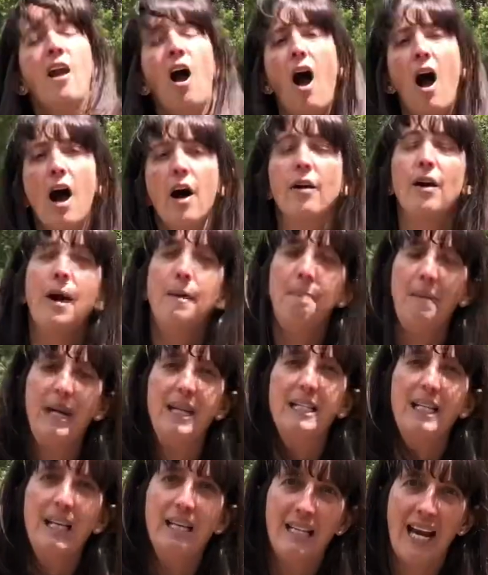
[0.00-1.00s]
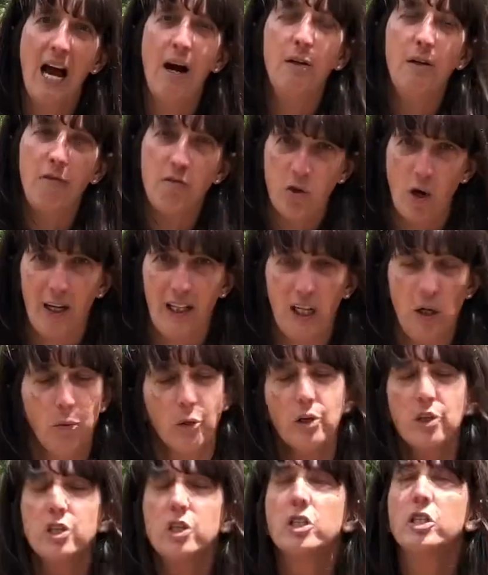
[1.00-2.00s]
our amazing town of Truckee. We're
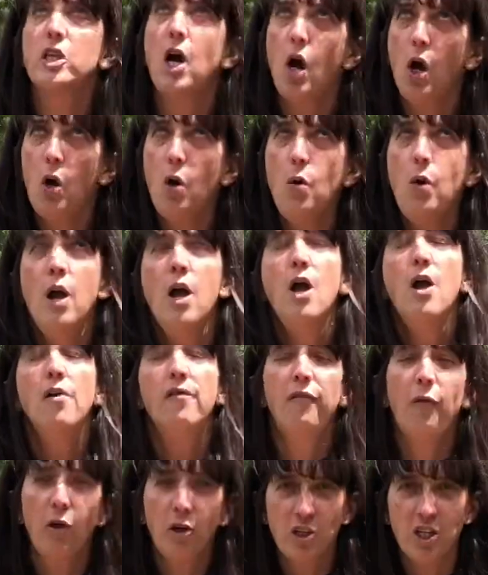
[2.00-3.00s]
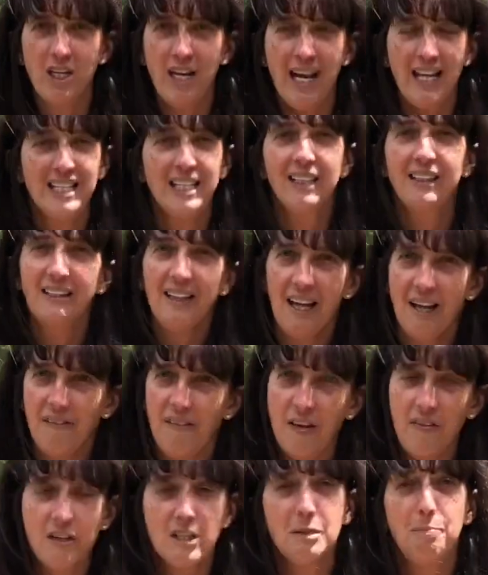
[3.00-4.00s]
so fortunate to live in
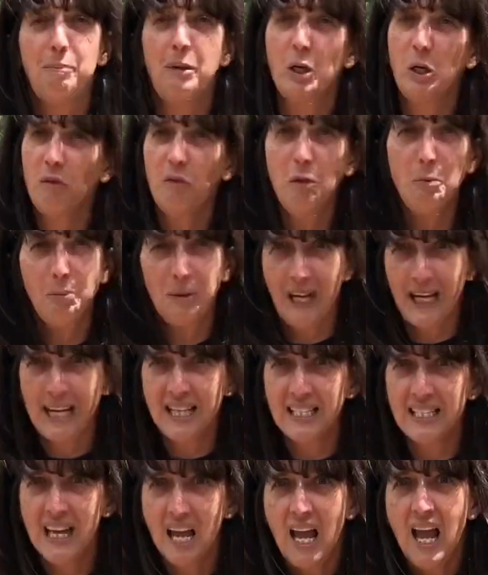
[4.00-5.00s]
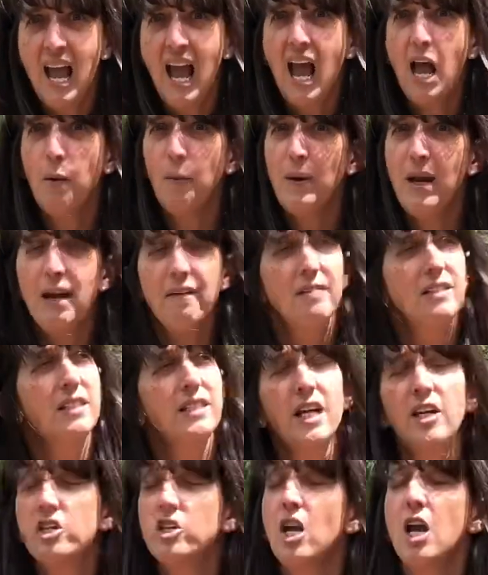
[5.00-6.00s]
this beautiful place, and we have
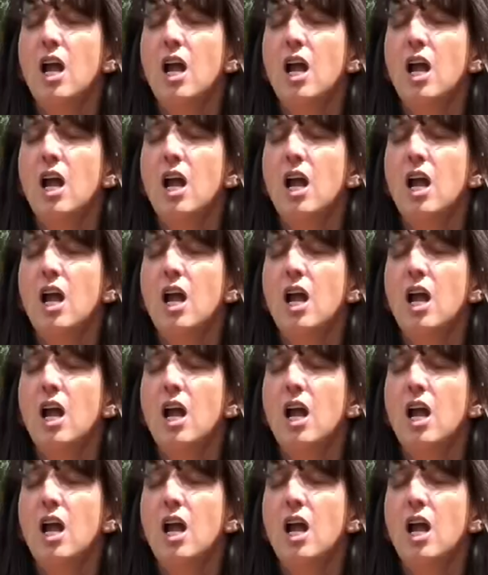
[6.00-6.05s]
such